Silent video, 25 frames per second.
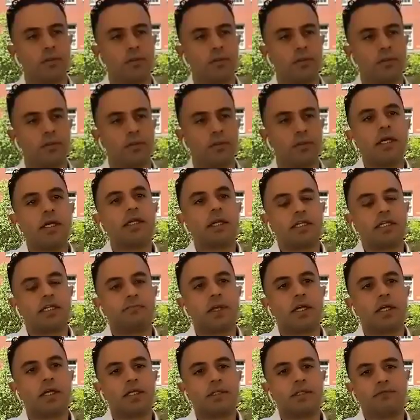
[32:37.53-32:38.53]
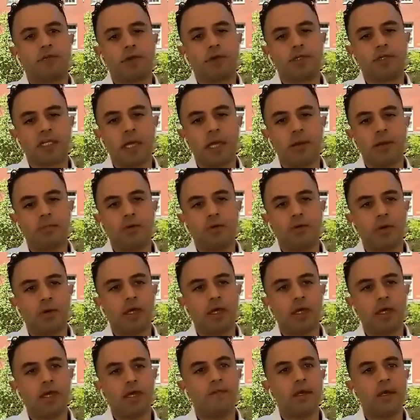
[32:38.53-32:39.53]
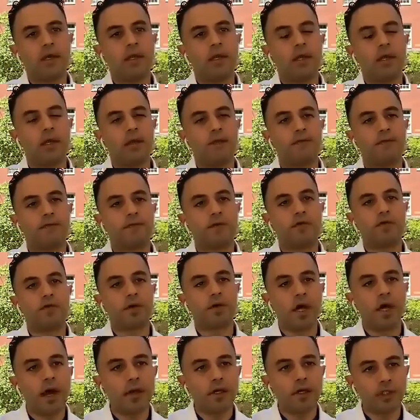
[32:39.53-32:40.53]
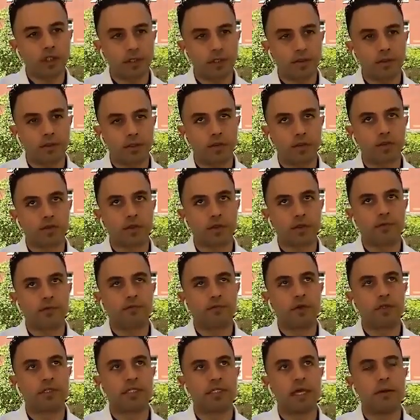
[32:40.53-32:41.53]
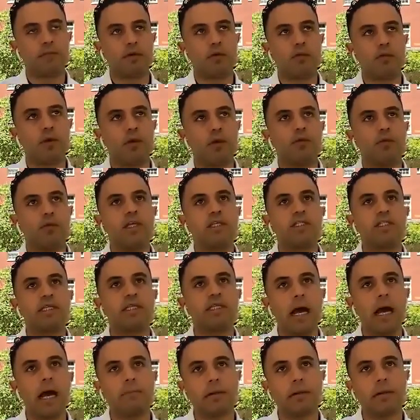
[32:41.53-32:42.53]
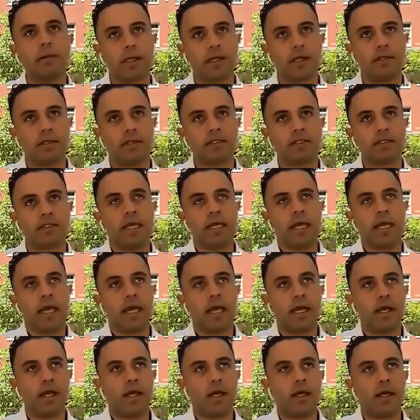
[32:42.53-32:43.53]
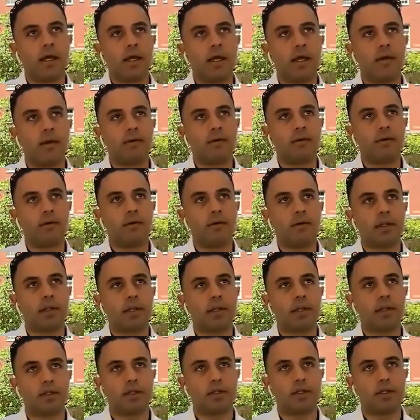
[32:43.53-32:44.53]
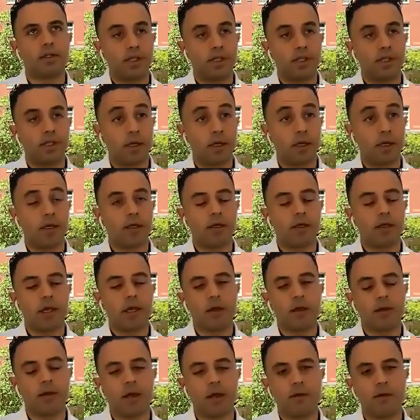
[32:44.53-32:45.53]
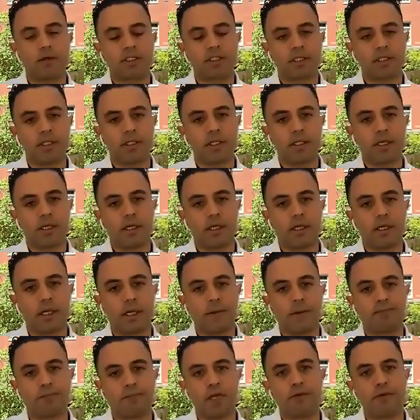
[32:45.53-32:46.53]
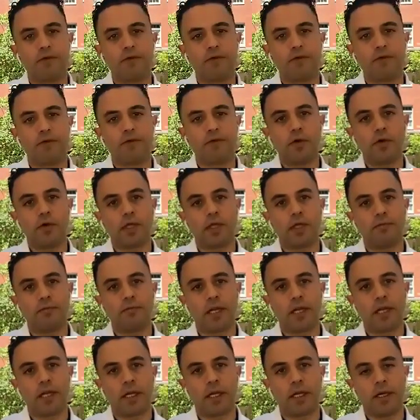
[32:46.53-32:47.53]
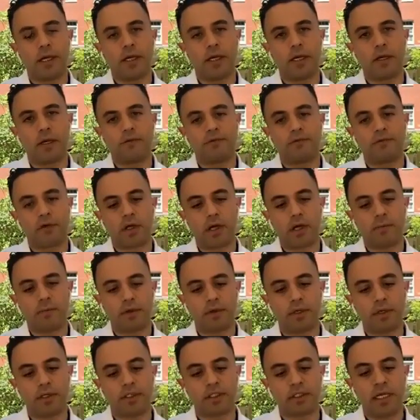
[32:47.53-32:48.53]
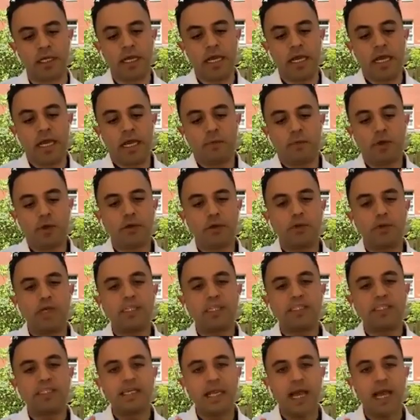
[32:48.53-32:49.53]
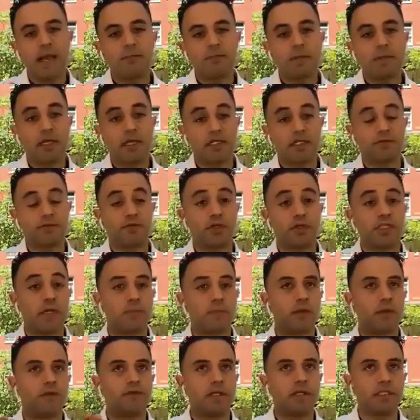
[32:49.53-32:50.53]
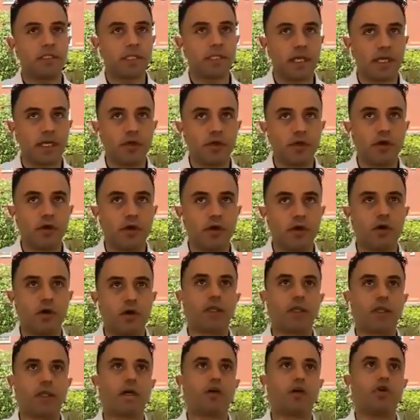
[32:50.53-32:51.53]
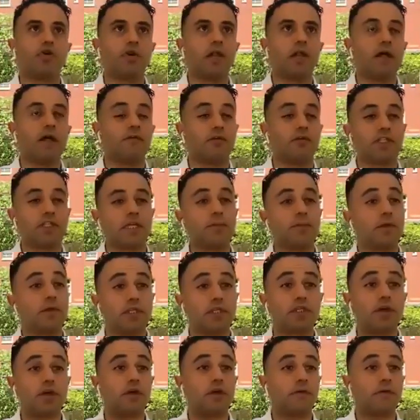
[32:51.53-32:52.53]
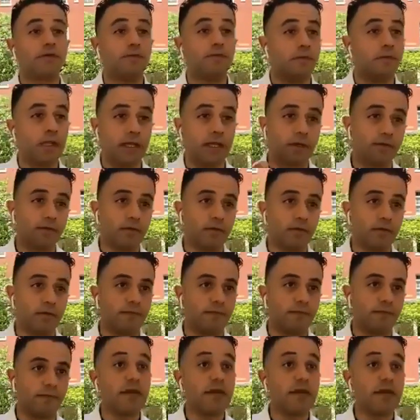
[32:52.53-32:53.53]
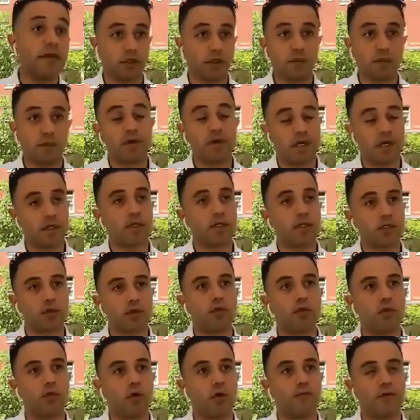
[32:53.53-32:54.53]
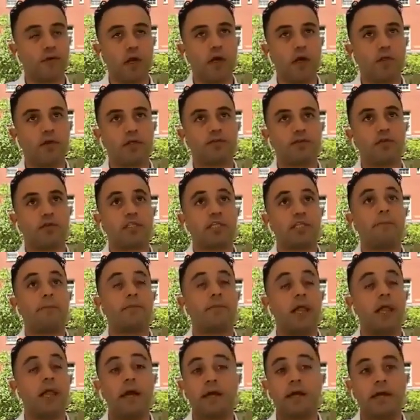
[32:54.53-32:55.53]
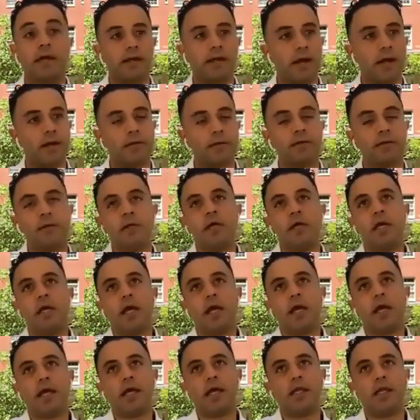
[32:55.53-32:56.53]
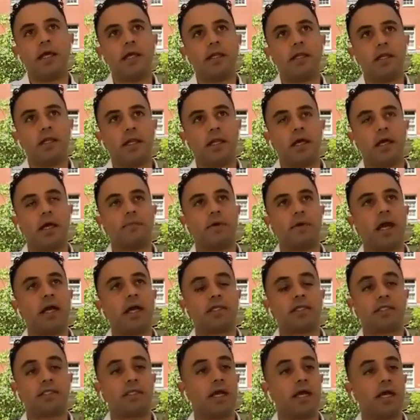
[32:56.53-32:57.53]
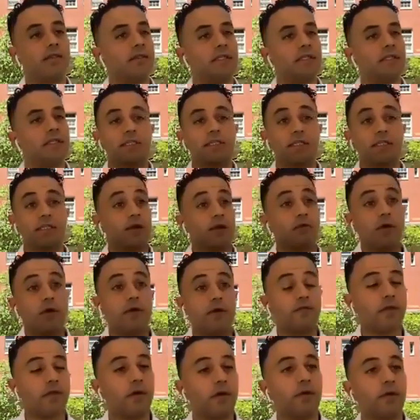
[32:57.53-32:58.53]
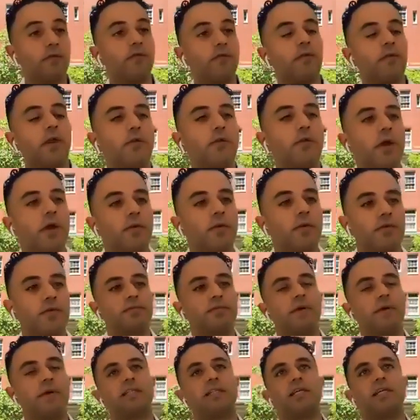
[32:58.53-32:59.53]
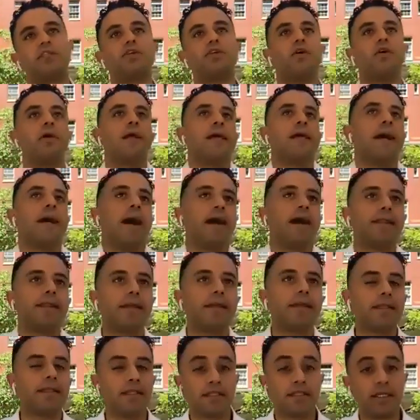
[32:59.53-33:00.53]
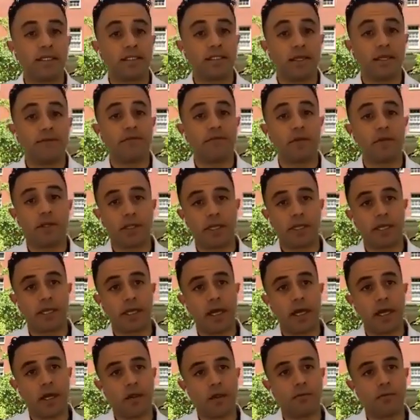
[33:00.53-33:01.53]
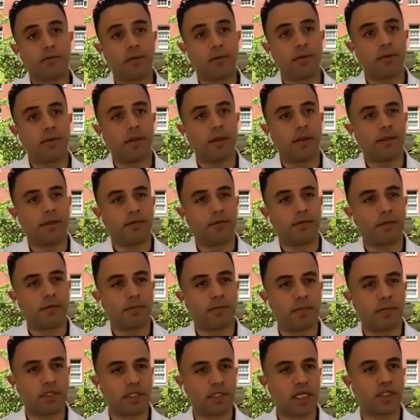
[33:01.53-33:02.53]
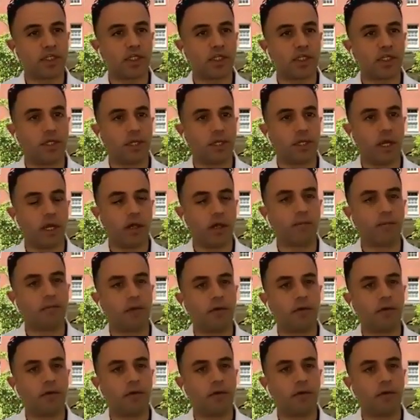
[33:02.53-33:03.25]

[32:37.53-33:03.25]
it does, because, for example, even if you're not in general surgery, for example, when we see applicants, like during I was in the interviewing committee for a couple of years. When we see applicants, for example, these Qatar Cornell, for example, these are like favored medical school over others. For example, Aga Khan in Pakistan, this is like one of the very well respected. So I think these things definitely help, and the reputation help